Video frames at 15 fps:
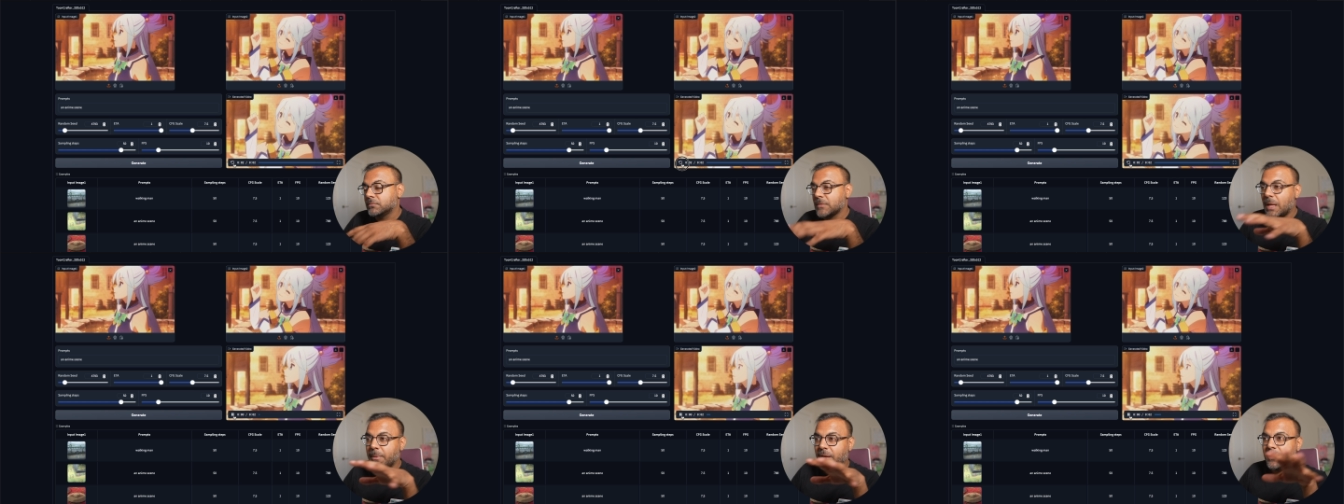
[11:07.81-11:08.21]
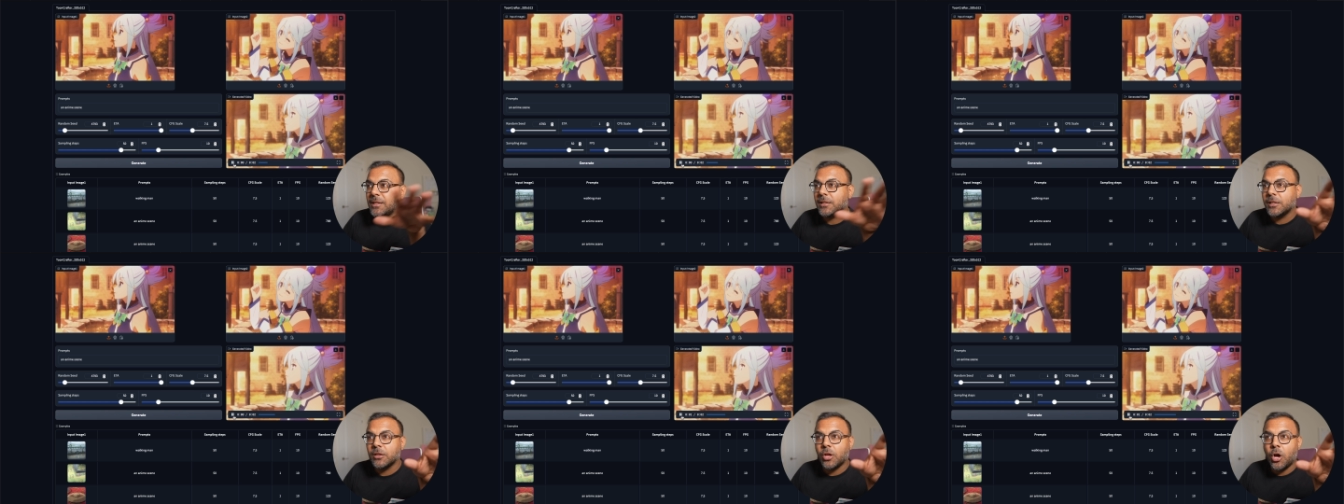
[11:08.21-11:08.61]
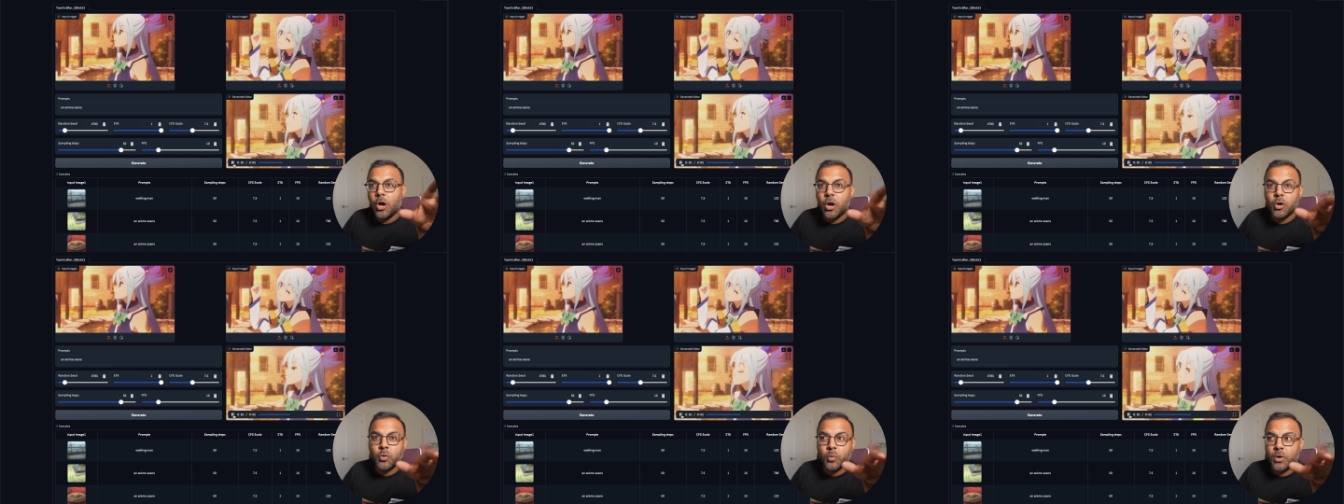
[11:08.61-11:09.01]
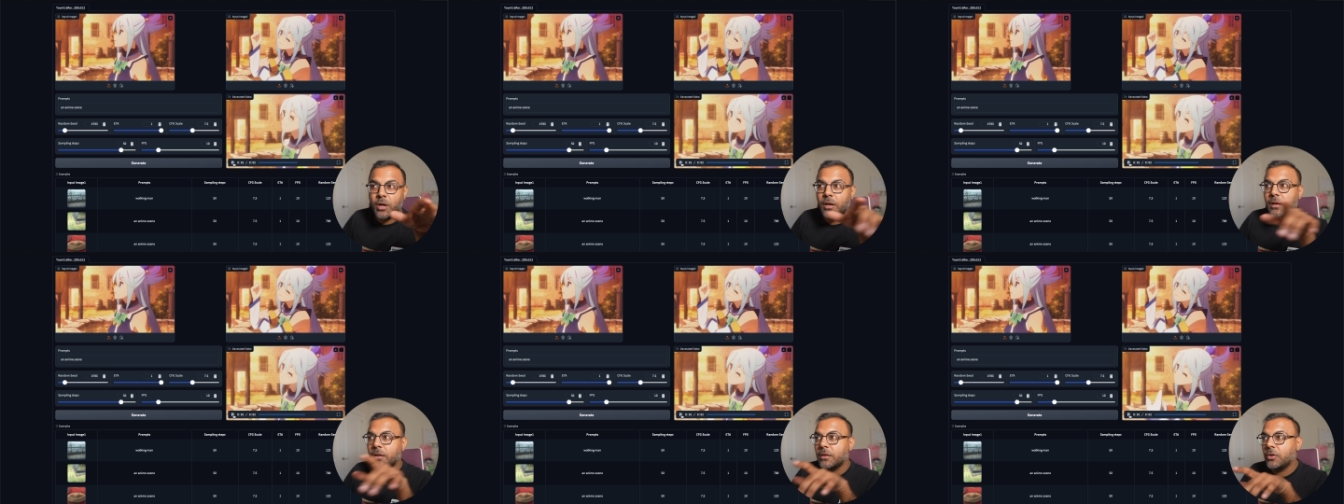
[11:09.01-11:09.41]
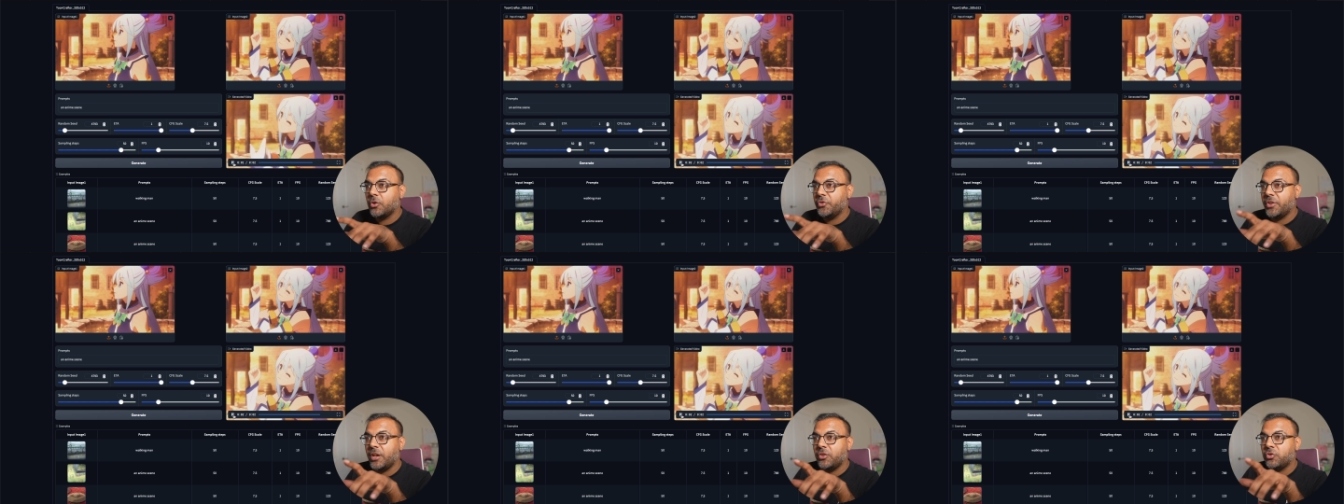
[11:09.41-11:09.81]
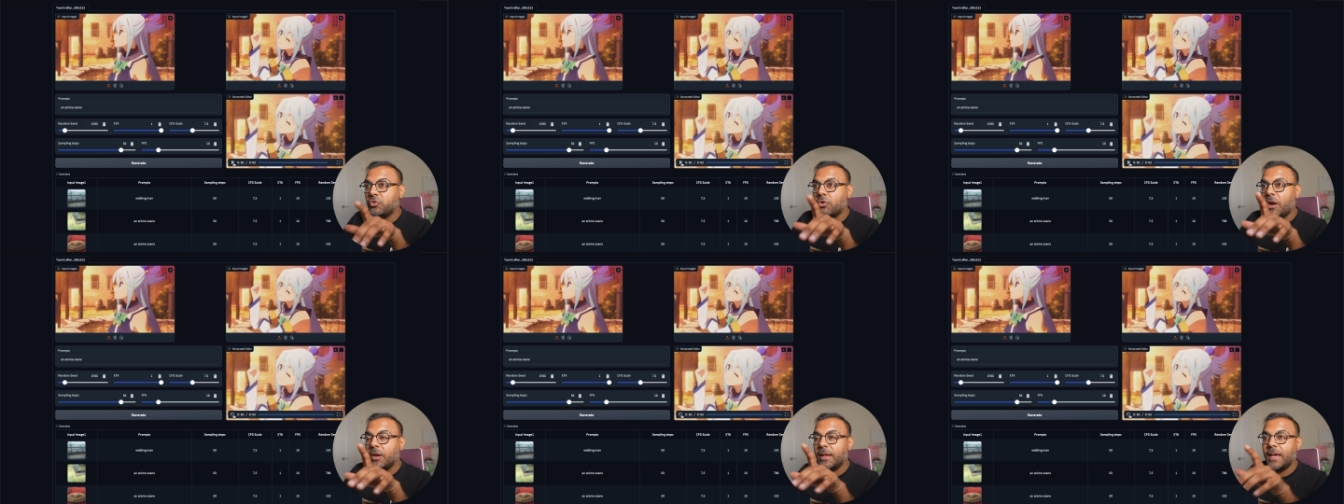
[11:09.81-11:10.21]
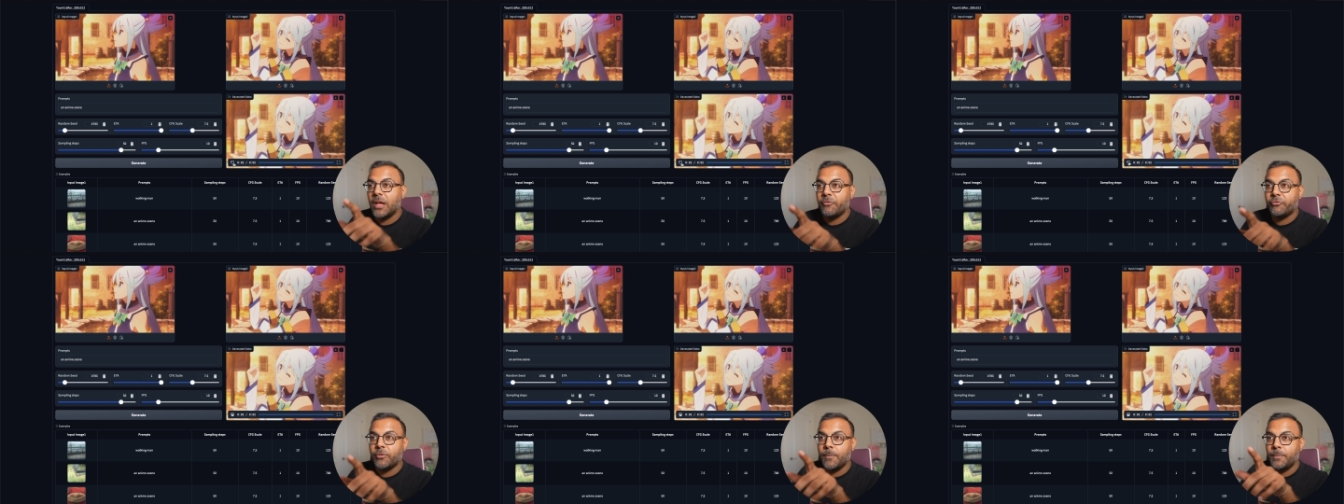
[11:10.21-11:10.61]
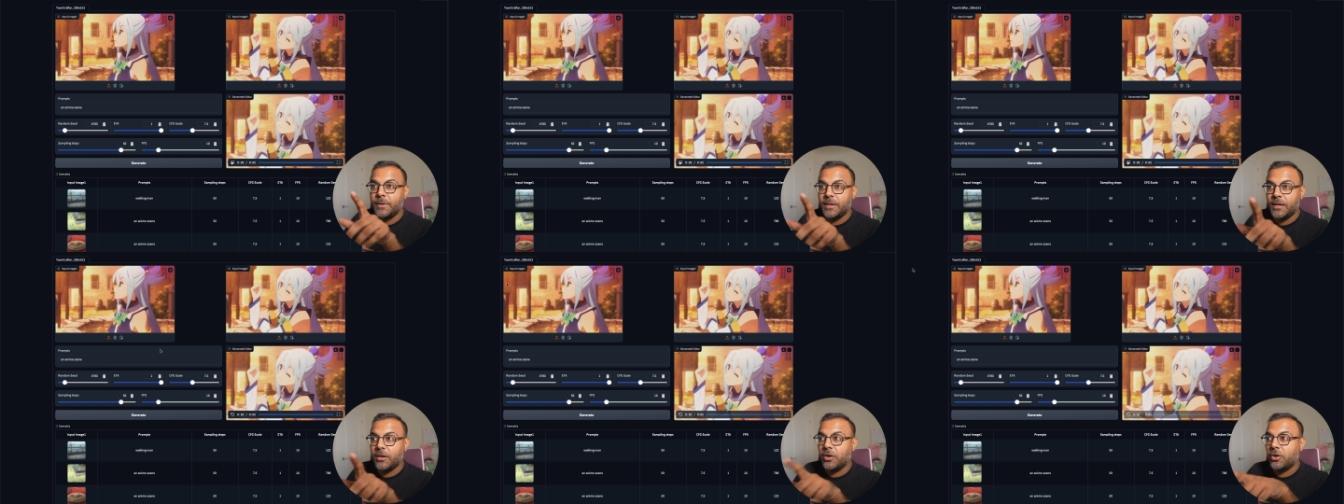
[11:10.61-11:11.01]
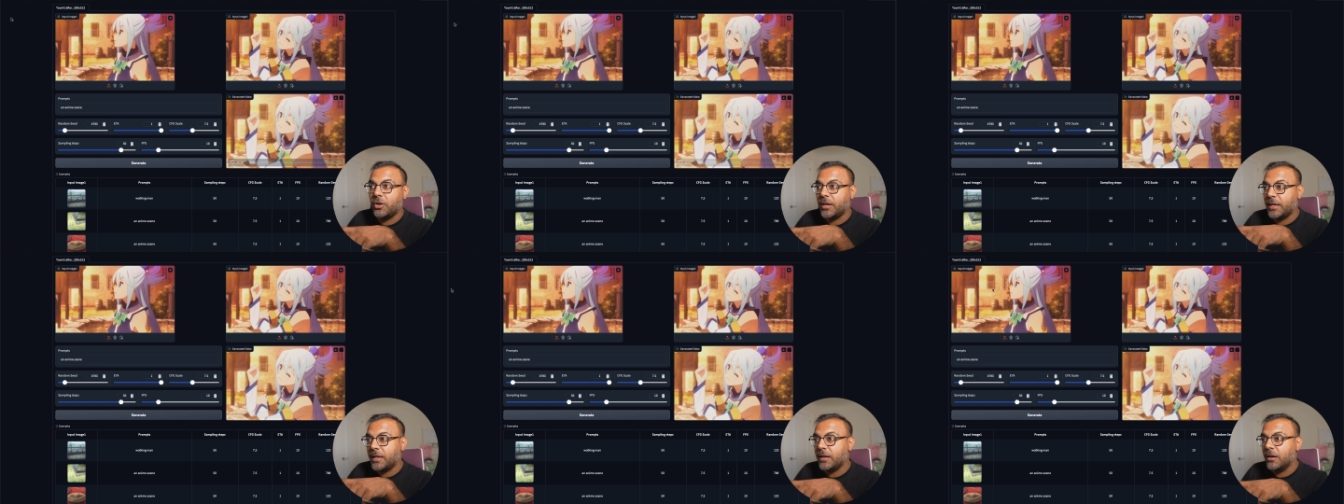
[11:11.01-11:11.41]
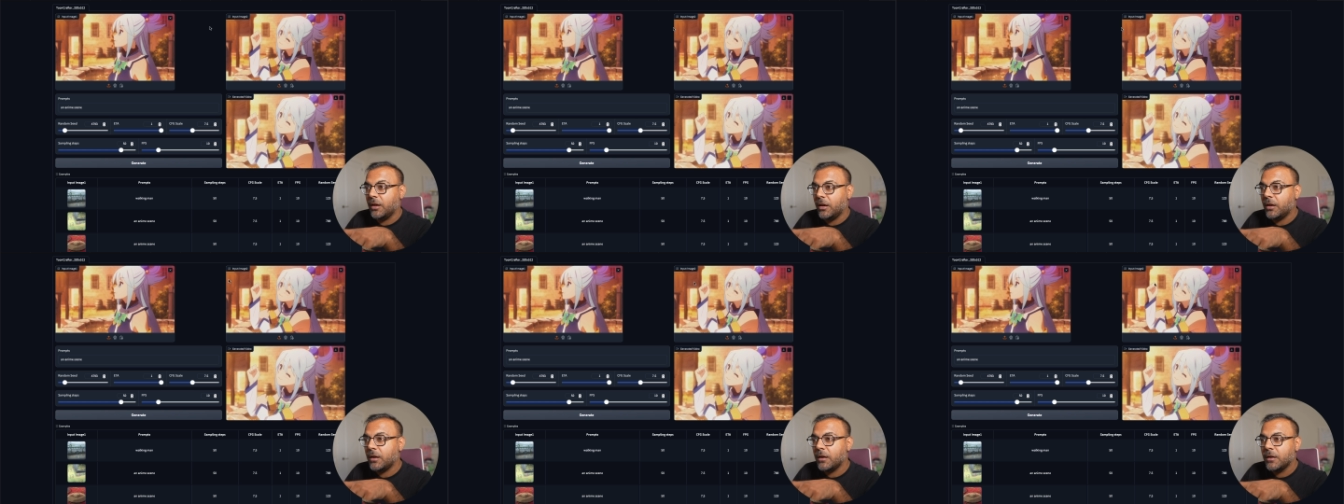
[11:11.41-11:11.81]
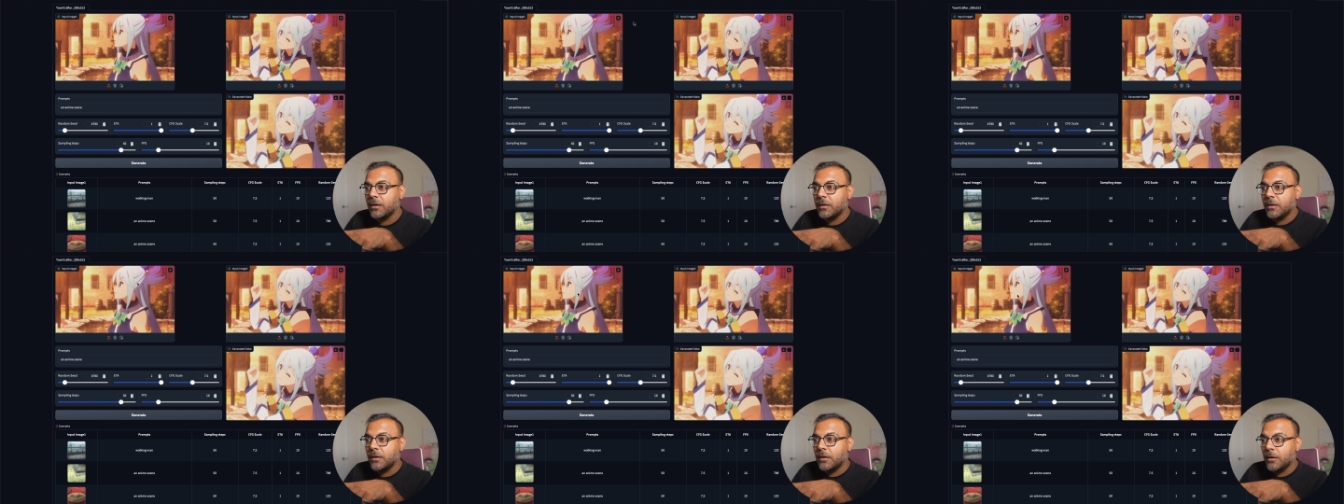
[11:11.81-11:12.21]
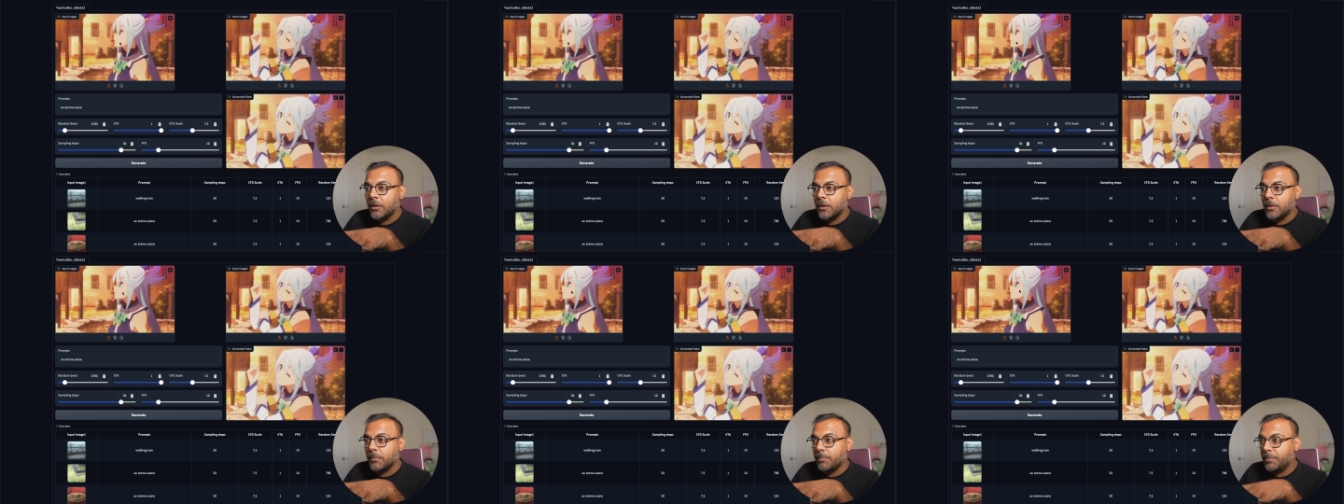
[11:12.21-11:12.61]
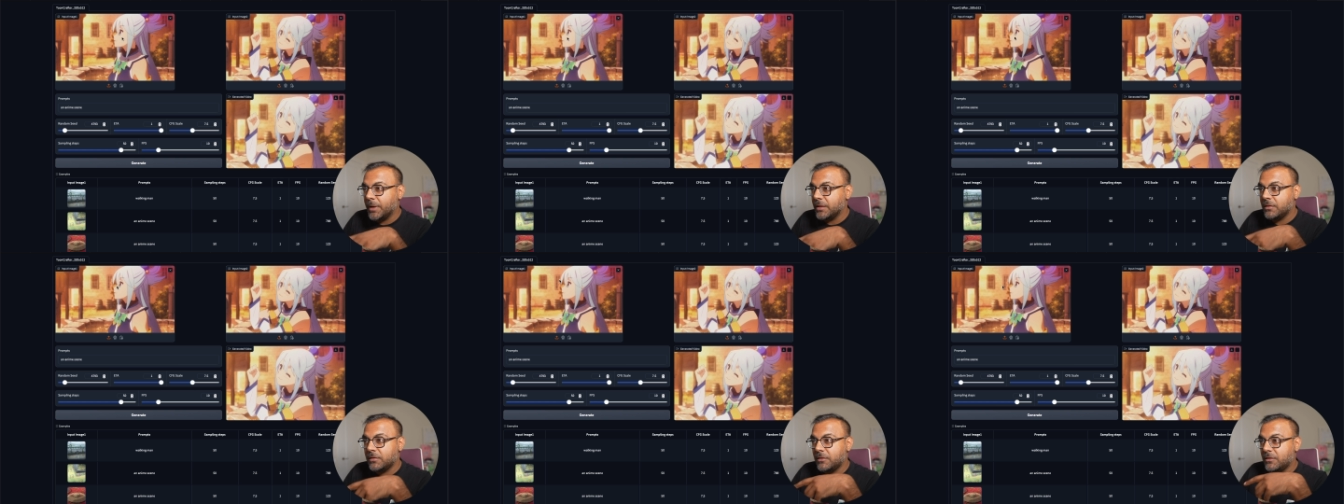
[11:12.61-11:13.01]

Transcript: I mean, it's a little awkward because it is trying to get from here to here, but